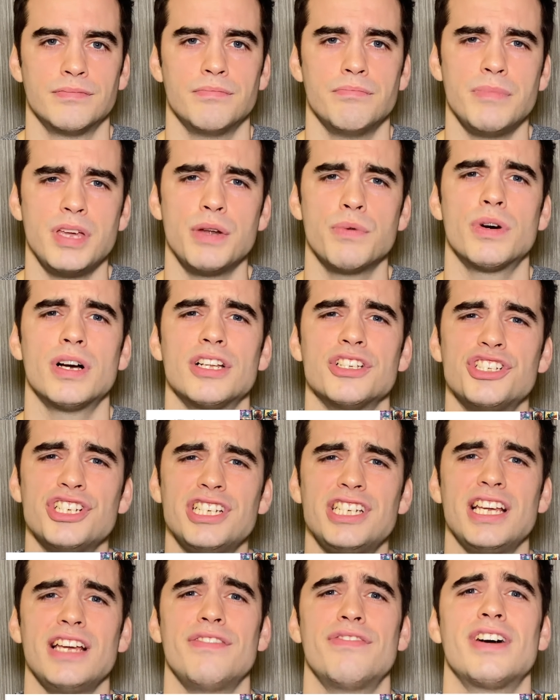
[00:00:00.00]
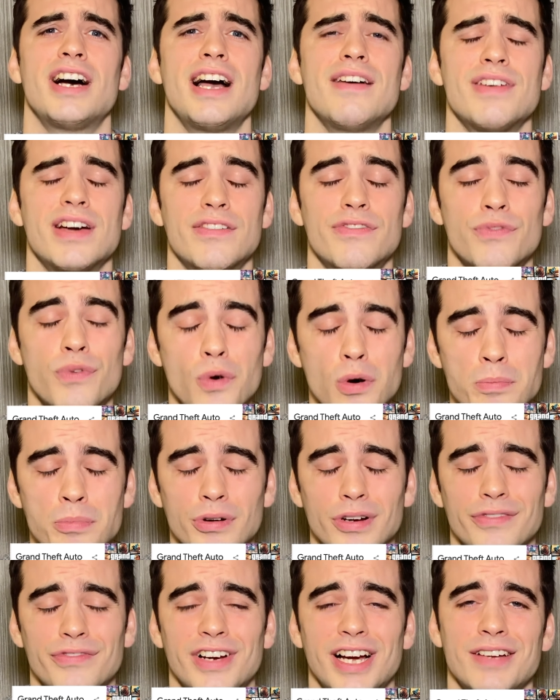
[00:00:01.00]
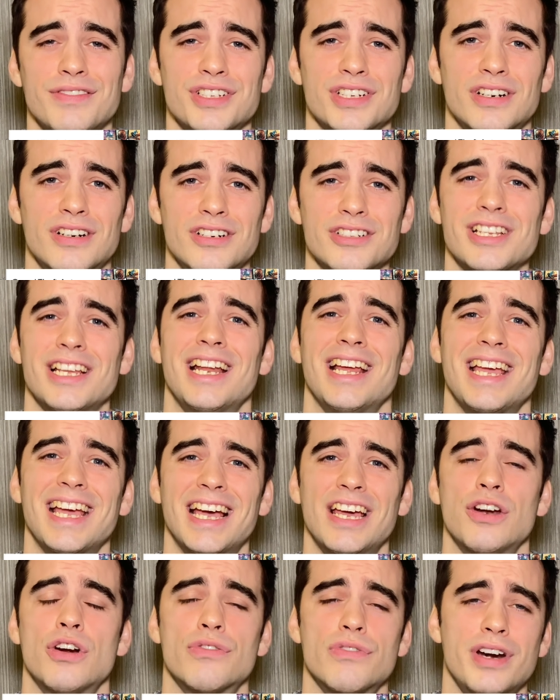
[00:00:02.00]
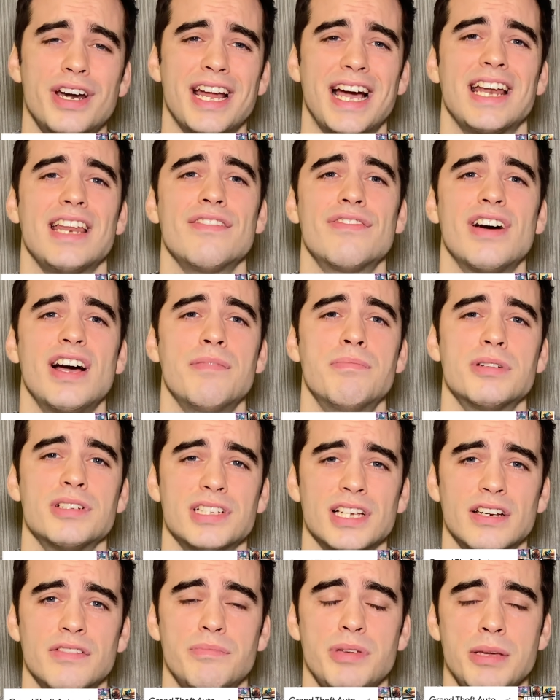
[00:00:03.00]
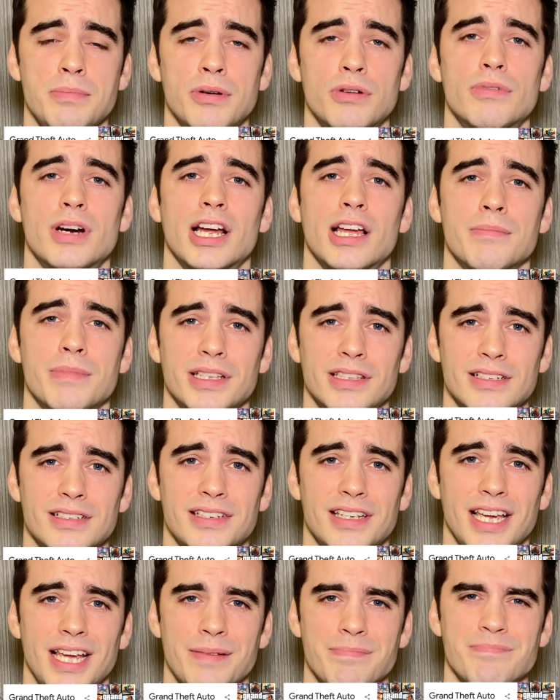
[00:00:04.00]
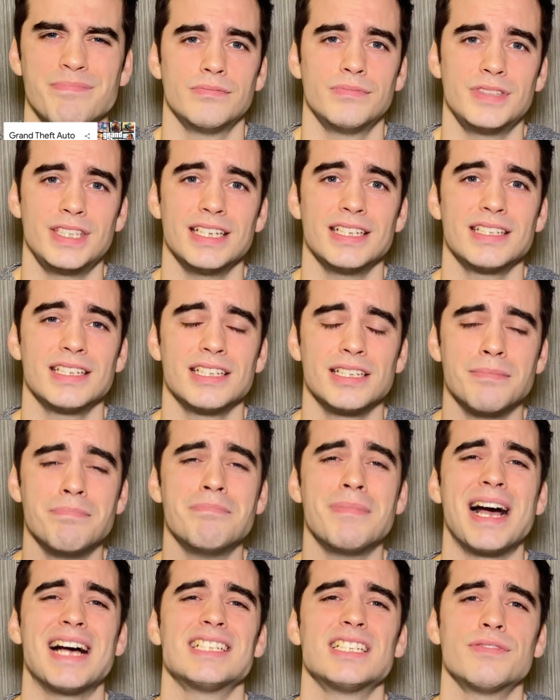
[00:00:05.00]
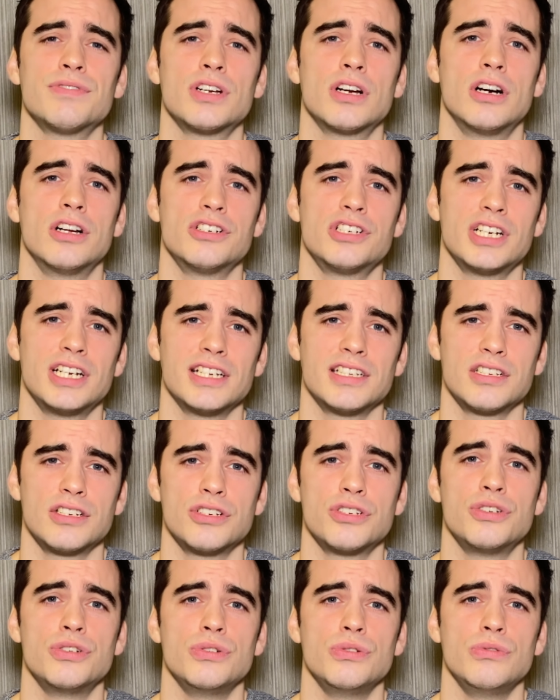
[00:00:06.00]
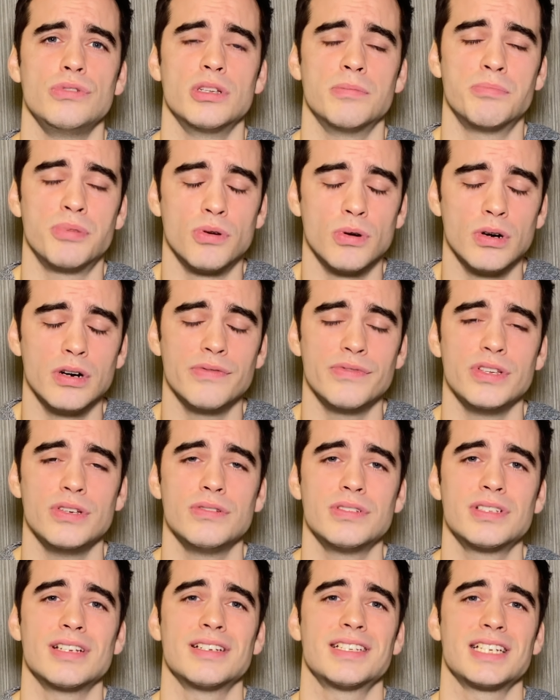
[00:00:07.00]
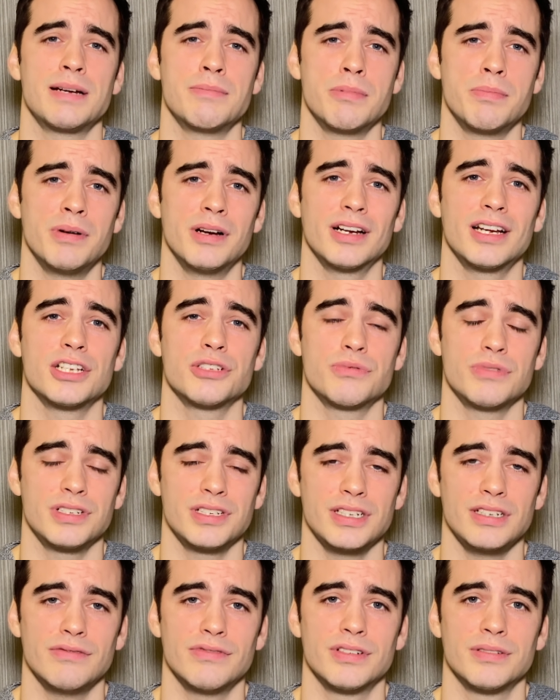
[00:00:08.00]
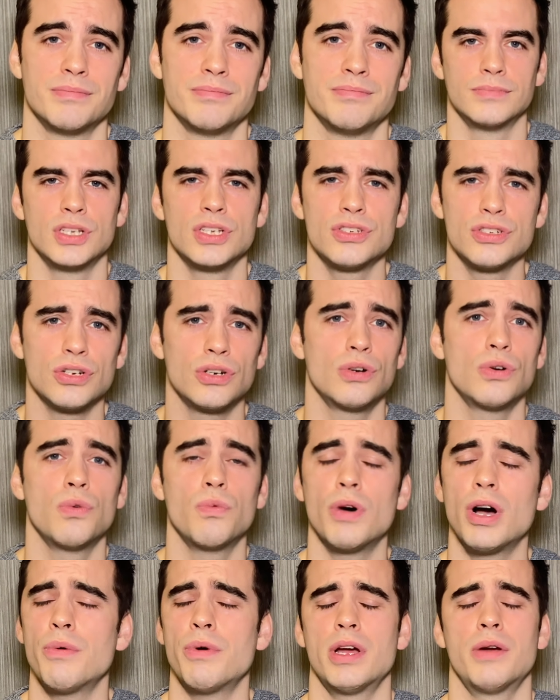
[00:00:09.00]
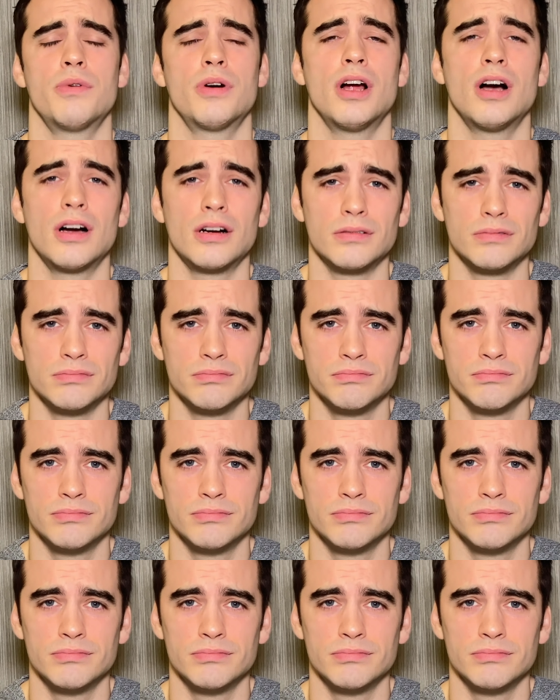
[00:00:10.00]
Meanwhile, GTA 5 had 4.5 stars, and again, over 95% of people recommend this game. This is a massive contrast to the poor reviews that Cyberpunk has received. So, what went wrong?